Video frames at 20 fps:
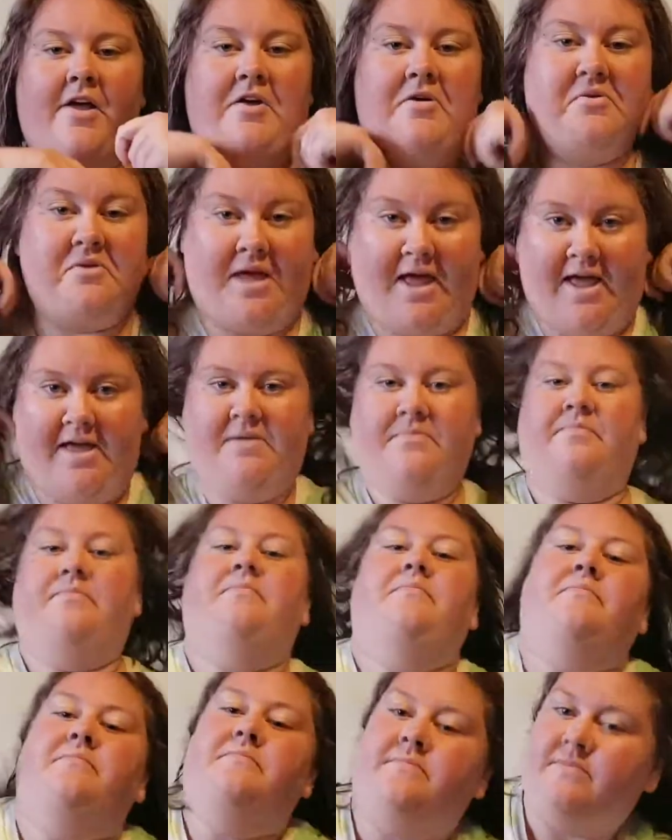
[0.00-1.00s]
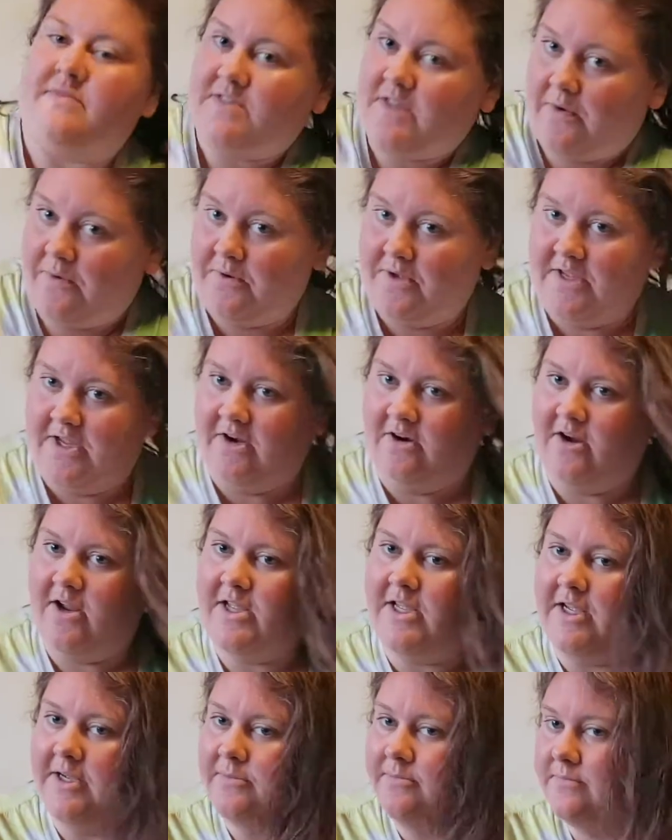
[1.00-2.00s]
Okay, so here I
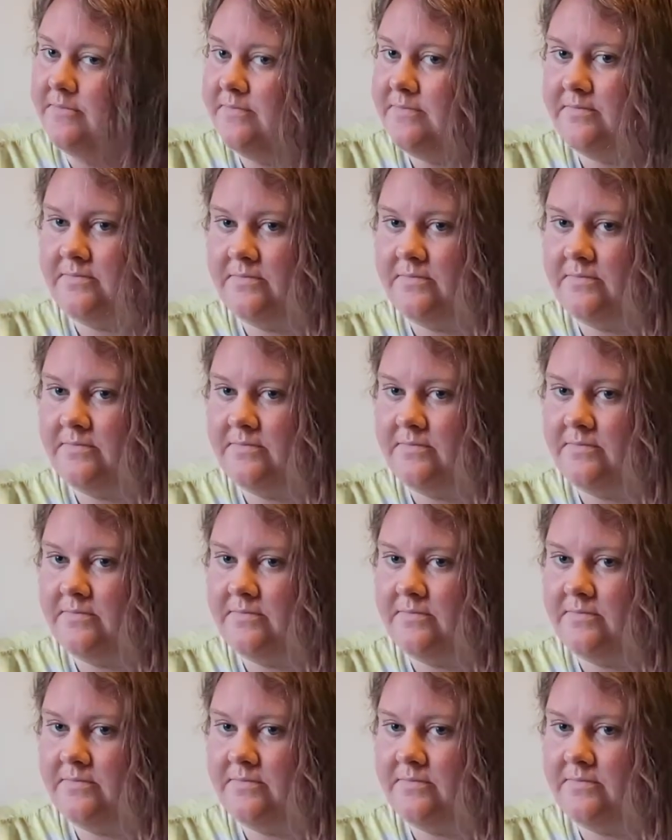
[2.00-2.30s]
am,